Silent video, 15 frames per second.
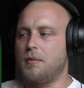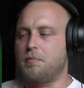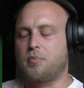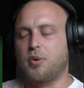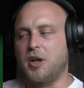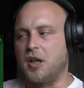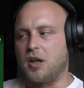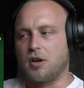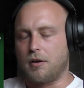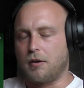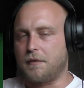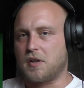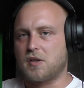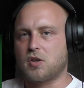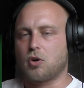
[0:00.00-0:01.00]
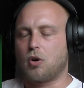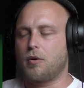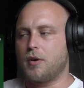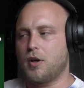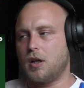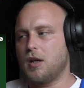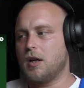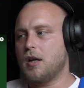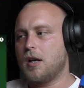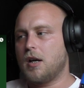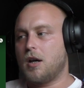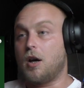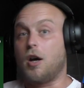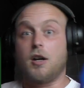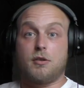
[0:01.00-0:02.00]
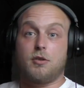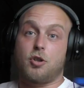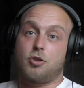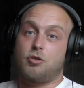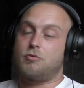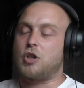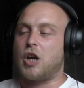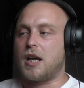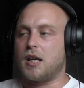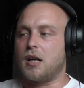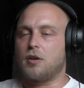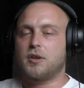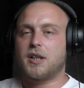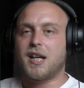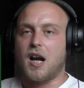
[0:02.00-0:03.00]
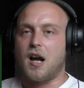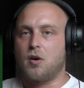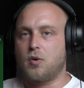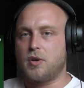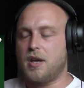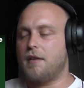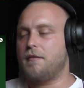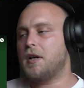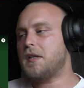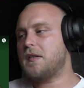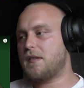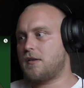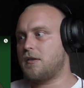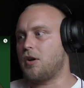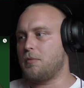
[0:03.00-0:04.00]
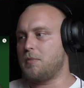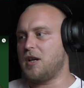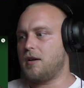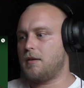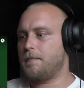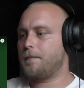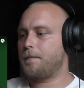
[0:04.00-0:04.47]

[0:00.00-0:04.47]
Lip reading: Pretty horrific story. Just check it out. Kragujevac, Serbia.